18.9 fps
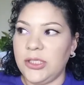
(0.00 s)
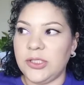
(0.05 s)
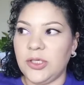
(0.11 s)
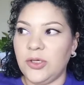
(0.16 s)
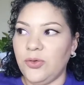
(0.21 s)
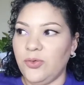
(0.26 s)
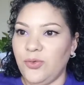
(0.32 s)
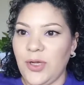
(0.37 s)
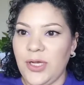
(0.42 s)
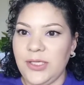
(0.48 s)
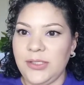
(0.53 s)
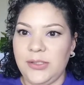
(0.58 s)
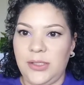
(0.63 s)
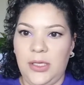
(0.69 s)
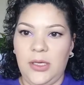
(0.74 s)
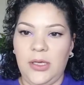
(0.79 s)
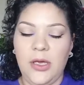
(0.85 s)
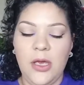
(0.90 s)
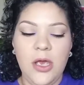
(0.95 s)
is
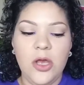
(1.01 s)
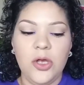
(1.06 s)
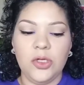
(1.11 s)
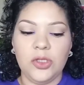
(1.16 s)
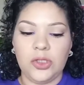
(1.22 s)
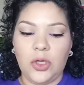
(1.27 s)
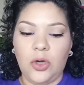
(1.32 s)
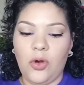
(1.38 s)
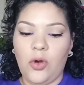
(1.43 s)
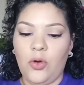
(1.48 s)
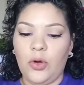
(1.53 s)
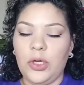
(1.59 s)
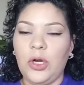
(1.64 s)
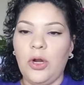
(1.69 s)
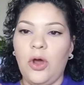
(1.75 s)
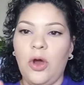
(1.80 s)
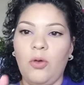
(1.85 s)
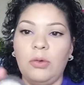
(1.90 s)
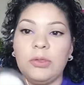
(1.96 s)
crazy. So going
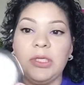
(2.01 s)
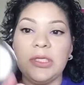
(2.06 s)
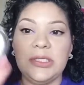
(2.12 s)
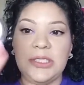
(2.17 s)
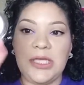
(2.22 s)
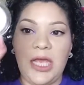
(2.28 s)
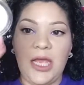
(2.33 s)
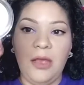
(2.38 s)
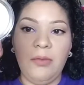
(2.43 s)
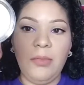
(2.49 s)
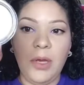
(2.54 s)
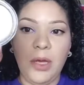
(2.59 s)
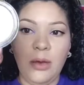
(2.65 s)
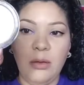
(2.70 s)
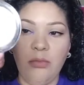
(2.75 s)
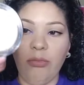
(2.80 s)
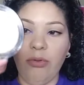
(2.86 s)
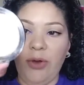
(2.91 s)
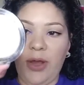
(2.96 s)
along with the same
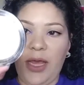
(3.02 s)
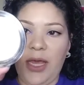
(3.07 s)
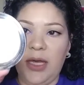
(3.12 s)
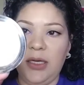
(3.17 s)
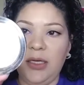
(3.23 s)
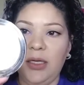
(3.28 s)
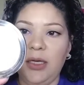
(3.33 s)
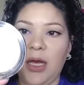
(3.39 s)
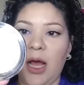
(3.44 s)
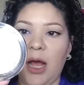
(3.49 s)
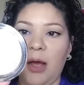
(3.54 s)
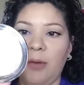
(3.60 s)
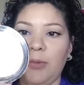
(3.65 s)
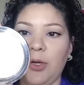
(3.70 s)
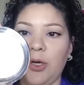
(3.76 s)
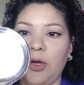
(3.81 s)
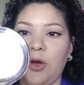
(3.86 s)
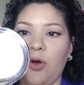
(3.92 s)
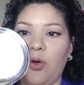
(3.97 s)
brand, I'm
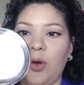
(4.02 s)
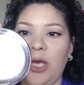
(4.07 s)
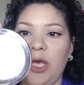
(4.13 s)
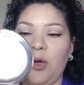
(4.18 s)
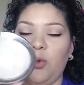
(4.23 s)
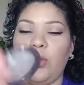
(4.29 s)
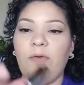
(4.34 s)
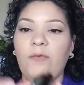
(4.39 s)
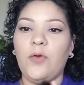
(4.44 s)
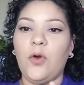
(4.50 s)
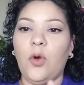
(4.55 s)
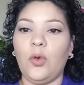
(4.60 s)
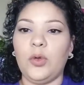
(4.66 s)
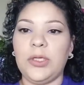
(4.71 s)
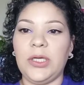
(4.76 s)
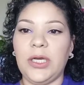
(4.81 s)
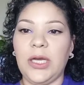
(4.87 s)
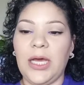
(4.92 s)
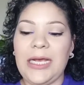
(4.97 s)
gonna go in with
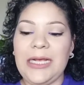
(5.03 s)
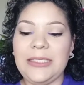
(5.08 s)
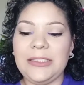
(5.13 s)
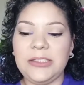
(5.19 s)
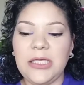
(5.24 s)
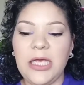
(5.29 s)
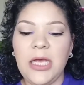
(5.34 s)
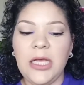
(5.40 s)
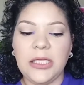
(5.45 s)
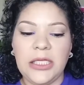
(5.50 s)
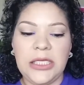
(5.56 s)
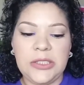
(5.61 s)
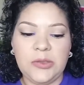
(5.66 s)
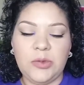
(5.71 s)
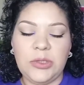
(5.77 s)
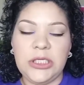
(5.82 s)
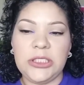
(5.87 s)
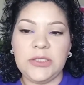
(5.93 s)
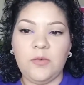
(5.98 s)
Golden Lights.
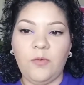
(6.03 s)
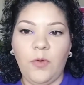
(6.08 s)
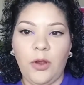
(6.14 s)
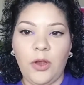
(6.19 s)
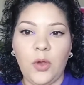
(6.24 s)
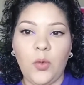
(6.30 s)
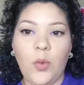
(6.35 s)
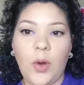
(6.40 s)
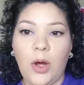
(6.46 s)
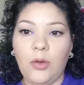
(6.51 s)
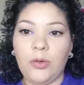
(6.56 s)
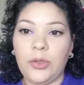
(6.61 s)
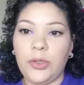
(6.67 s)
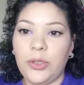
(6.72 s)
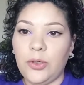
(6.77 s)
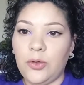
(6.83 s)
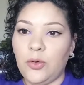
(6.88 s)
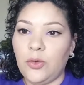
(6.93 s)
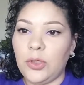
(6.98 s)
This one is very well
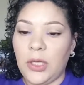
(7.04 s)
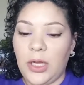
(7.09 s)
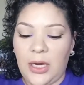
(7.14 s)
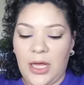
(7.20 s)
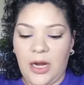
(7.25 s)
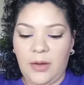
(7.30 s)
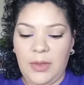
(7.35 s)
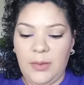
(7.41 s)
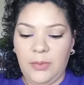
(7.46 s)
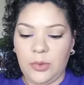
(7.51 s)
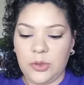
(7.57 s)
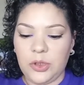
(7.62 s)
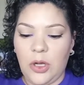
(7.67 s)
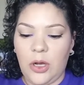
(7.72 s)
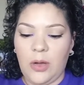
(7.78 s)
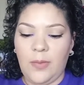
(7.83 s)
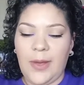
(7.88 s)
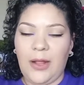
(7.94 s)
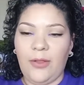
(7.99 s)
known. A lot of people
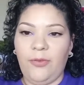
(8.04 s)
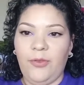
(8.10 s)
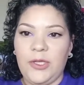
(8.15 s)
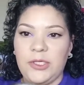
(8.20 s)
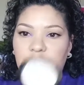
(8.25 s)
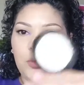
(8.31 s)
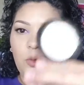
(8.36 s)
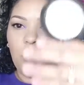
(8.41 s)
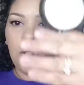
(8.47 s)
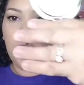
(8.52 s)
talk about this